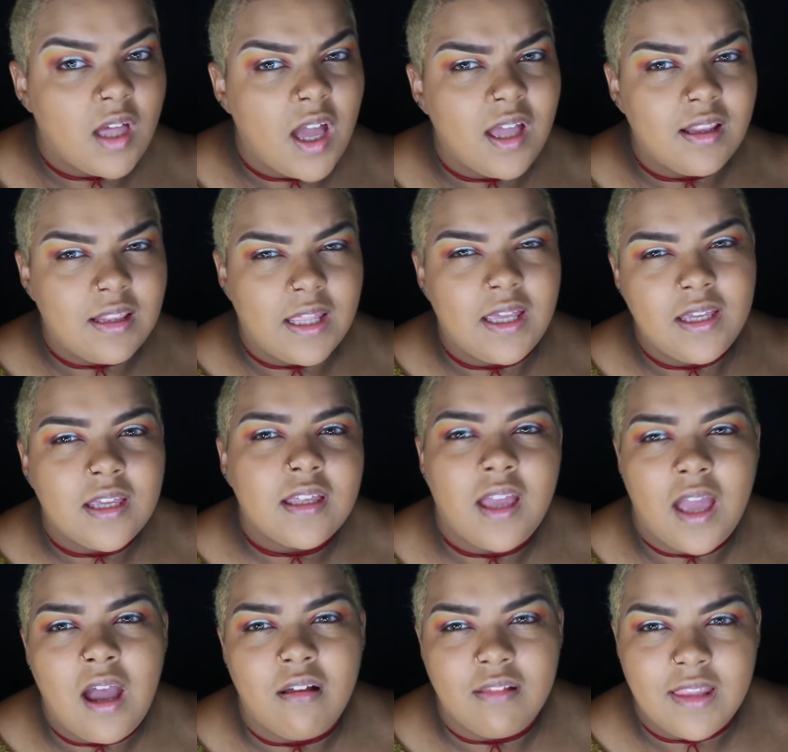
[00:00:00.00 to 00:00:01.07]
I like
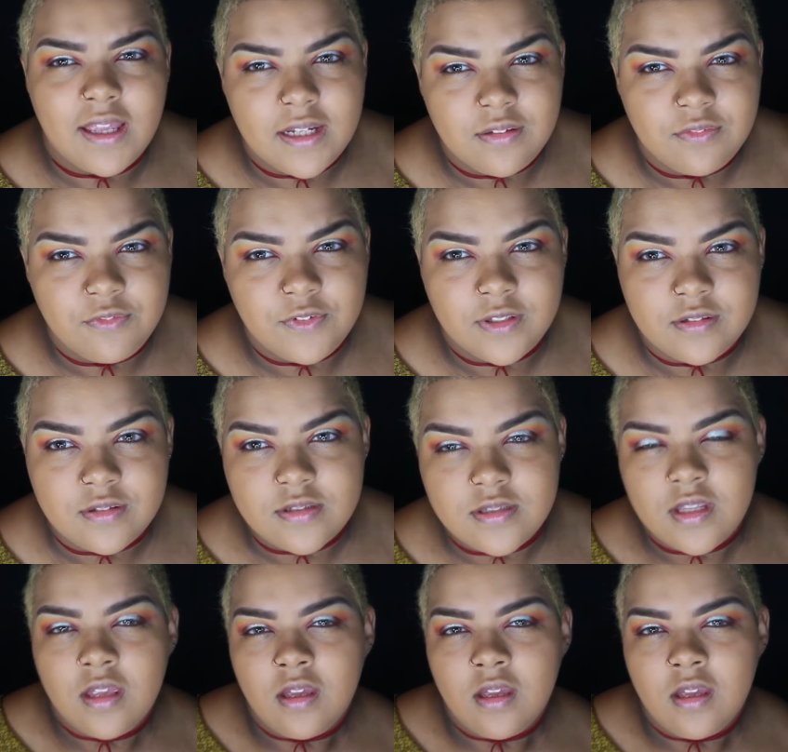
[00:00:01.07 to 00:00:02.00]
how light it feels.